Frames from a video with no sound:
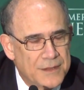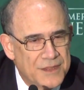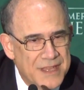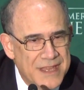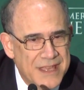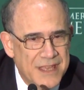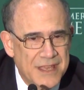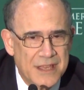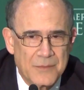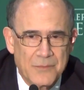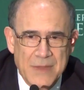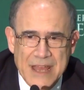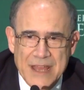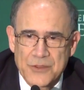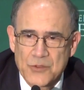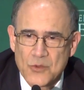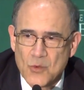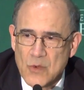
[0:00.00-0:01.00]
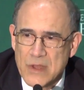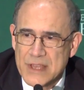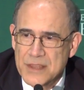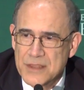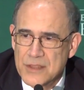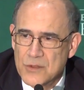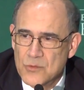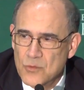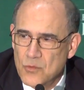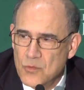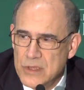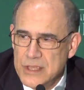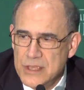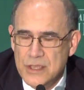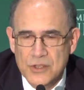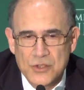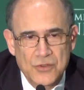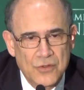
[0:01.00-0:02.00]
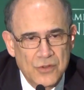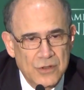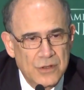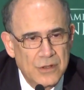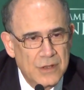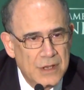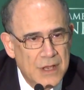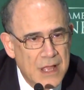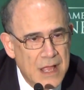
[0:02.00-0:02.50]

thinking about the way that we should